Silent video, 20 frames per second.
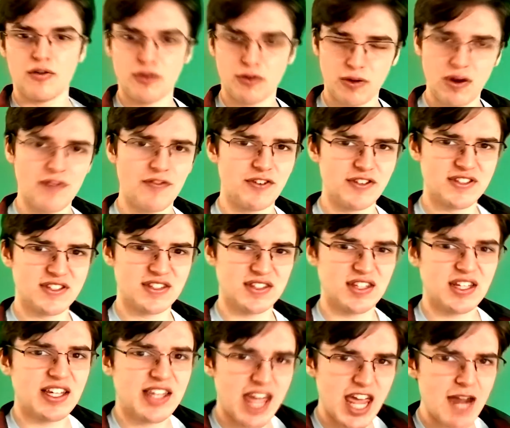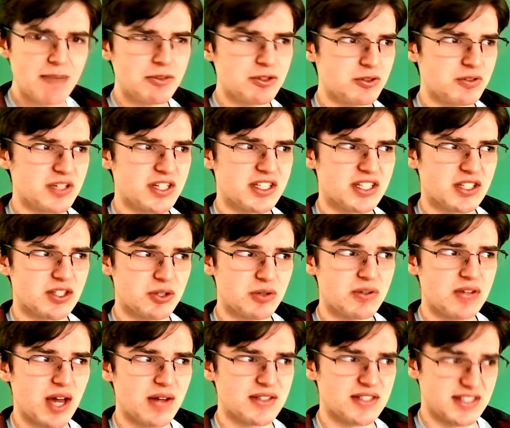For reference, the game was released in
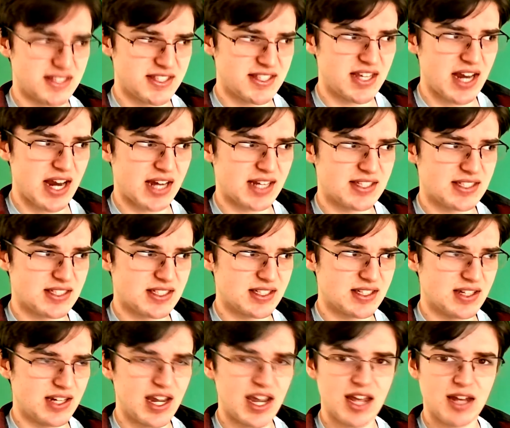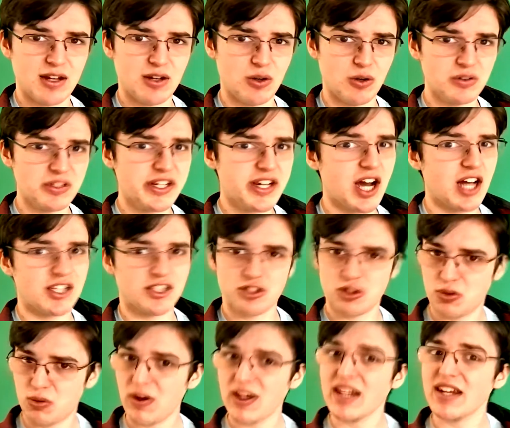2006, and only cost
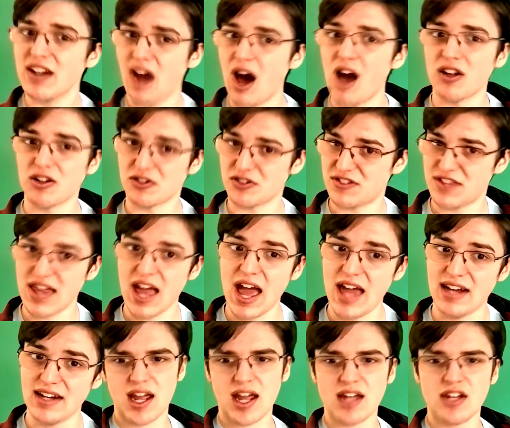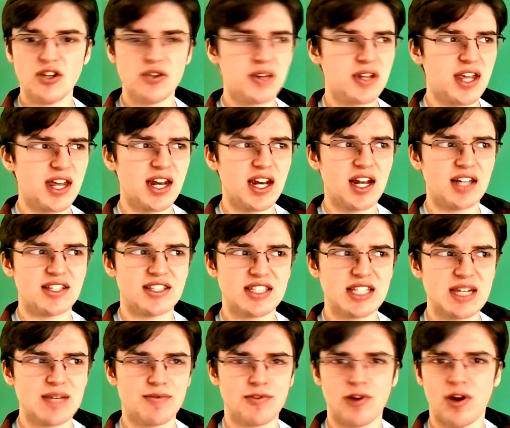$20 then. And you can get it on
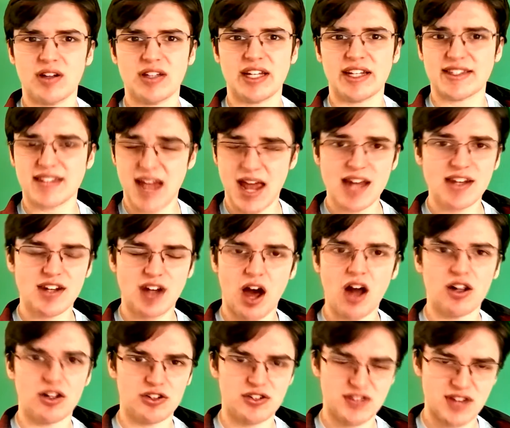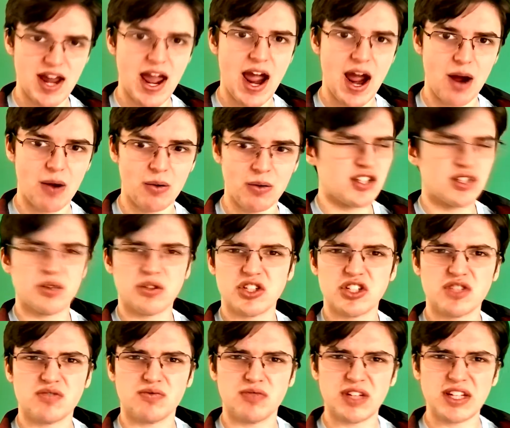Steam for around like $10 now. So it
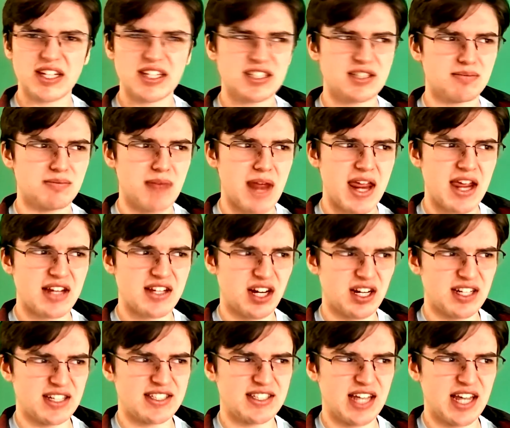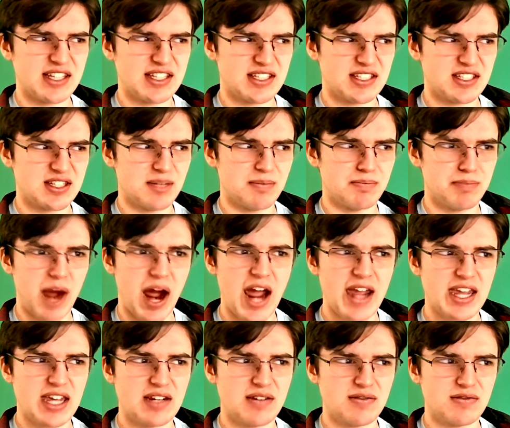just really doesn't make a ton of sense to buy
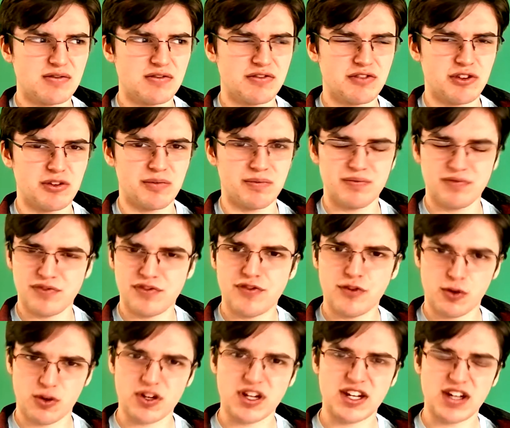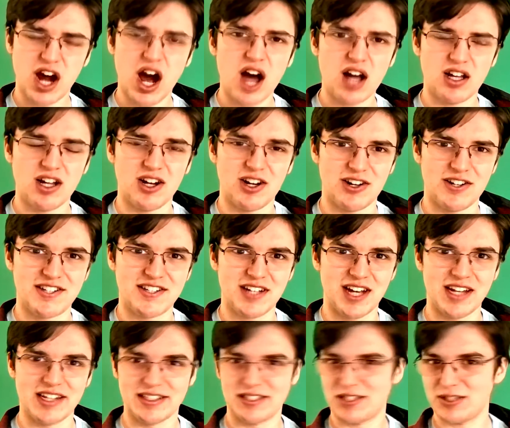it for $40
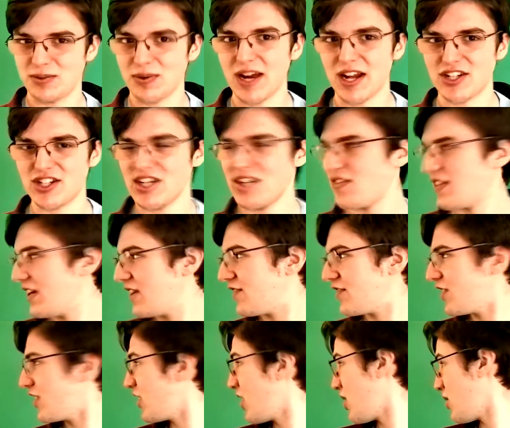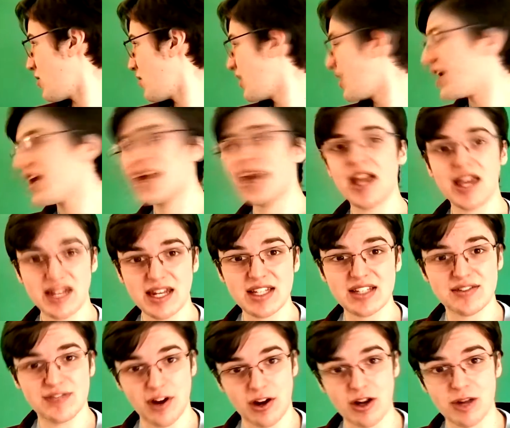on Switch, even if, you know, it
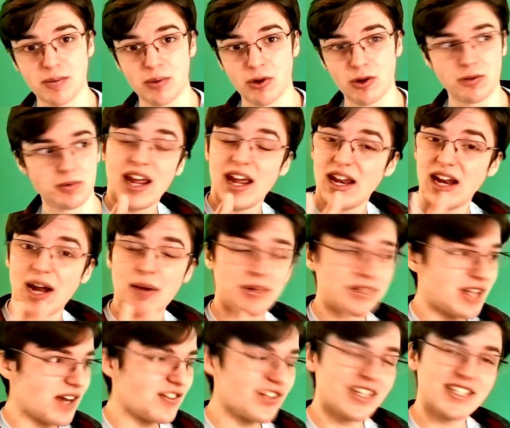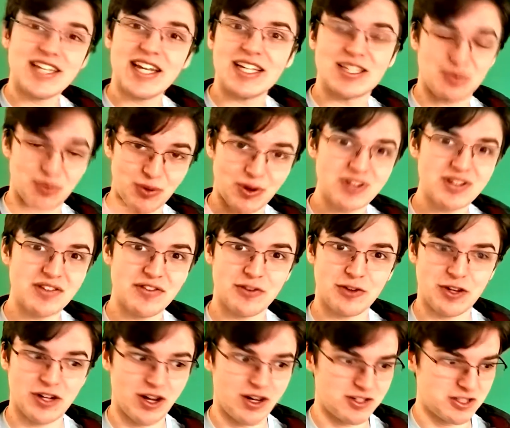is very portable. And I would definitely say it's worth the
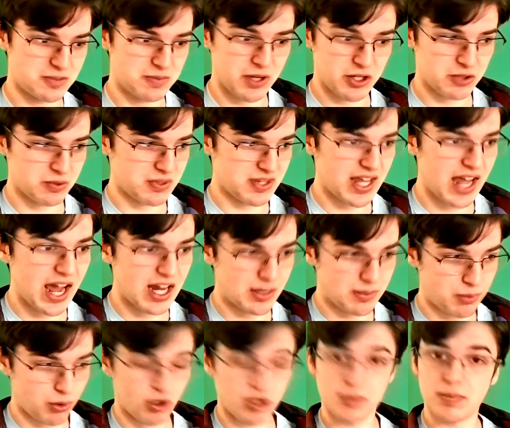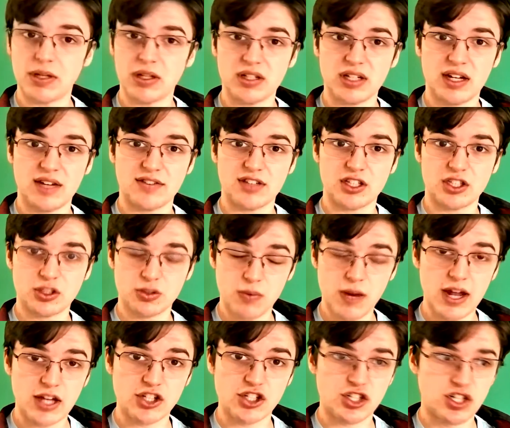$40, especially with the added portability of the
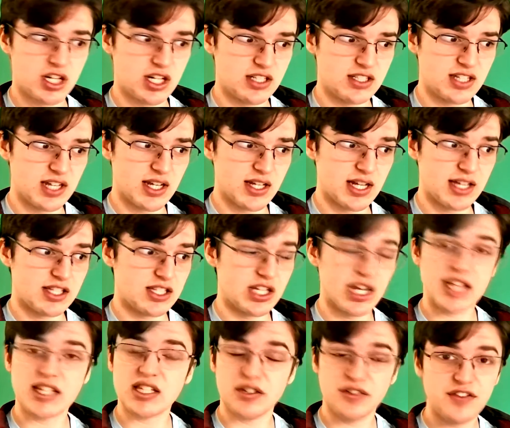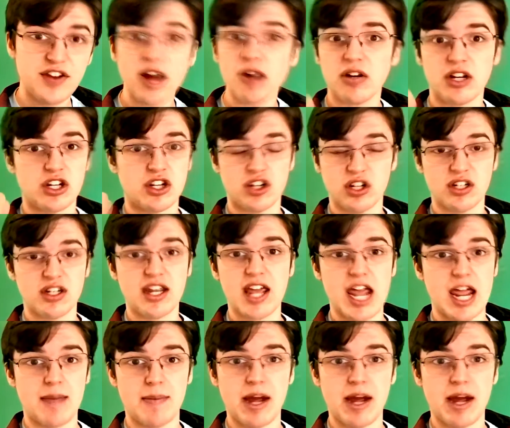Switch, because it's a very good game.